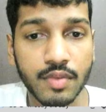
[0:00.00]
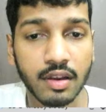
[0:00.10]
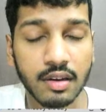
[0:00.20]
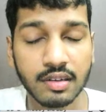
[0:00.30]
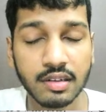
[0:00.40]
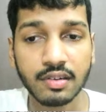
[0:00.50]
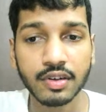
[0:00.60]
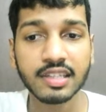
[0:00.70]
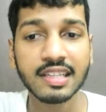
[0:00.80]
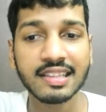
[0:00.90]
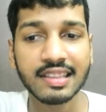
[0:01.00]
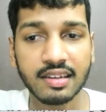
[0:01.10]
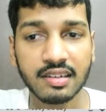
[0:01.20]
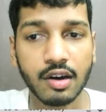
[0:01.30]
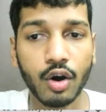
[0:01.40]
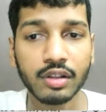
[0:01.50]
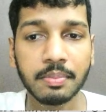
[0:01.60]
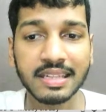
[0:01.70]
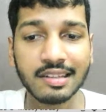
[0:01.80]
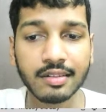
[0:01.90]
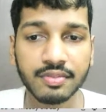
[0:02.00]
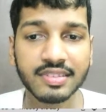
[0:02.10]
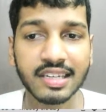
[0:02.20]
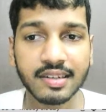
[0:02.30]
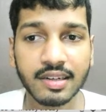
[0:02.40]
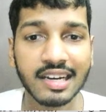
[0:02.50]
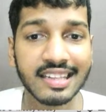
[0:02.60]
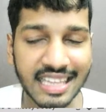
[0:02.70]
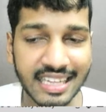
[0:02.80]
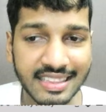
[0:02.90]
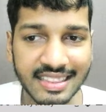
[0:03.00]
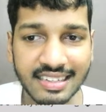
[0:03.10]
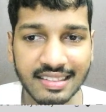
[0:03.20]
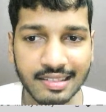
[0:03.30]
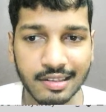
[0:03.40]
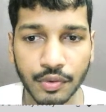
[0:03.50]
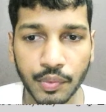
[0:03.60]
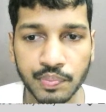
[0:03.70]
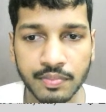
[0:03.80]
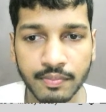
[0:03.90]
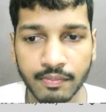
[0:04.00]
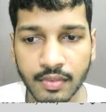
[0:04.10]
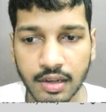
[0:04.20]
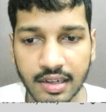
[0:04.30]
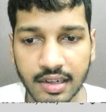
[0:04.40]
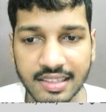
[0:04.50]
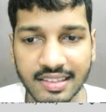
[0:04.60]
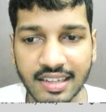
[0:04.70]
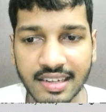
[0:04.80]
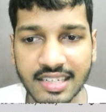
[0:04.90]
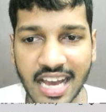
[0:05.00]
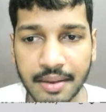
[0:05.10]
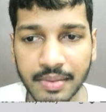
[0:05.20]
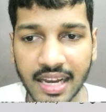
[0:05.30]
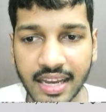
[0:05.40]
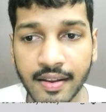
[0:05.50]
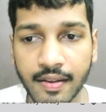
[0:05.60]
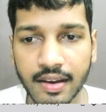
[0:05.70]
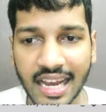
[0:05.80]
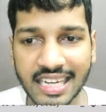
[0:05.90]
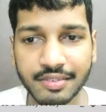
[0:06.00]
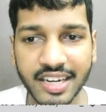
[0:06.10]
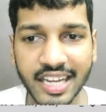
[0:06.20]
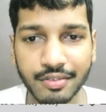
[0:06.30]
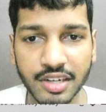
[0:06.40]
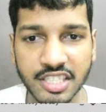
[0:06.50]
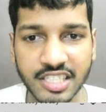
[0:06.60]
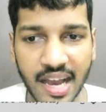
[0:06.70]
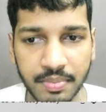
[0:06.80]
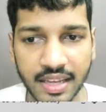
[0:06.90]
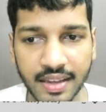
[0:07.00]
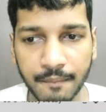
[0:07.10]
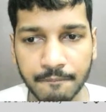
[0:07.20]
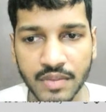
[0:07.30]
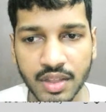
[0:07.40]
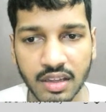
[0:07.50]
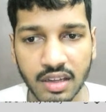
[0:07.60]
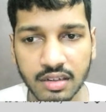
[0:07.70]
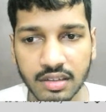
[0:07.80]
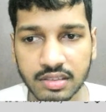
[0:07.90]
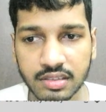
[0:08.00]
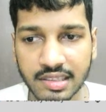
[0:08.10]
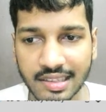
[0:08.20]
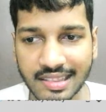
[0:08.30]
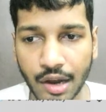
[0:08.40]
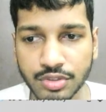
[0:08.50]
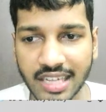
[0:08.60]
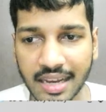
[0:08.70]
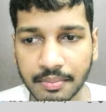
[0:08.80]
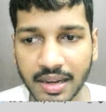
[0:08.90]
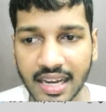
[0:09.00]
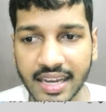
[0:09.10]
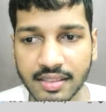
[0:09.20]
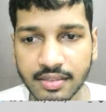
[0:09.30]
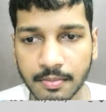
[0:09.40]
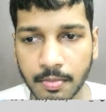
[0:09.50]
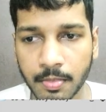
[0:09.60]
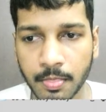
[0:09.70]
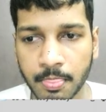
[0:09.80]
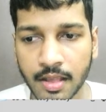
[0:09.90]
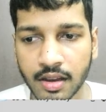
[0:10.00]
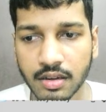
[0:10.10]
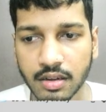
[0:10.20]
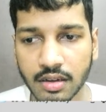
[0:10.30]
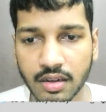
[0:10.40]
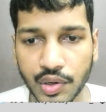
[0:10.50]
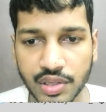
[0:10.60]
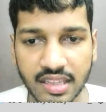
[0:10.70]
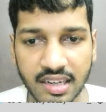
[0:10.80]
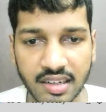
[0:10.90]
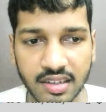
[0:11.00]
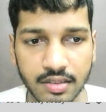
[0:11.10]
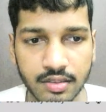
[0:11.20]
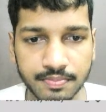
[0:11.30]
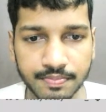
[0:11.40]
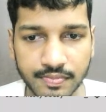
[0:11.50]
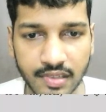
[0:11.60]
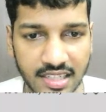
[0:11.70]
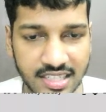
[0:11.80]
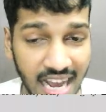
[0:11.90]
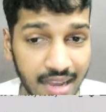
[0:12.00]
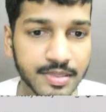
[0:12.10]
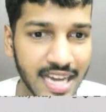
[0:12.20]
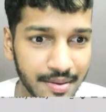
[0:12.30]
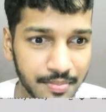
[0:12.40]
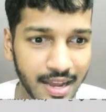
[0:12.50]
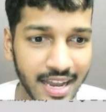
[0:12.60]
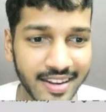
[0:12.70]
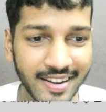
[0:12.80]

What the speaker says: were the on the basis of the senses. So this is the timeline activity, what is happening, the sound timeline, the time timeline,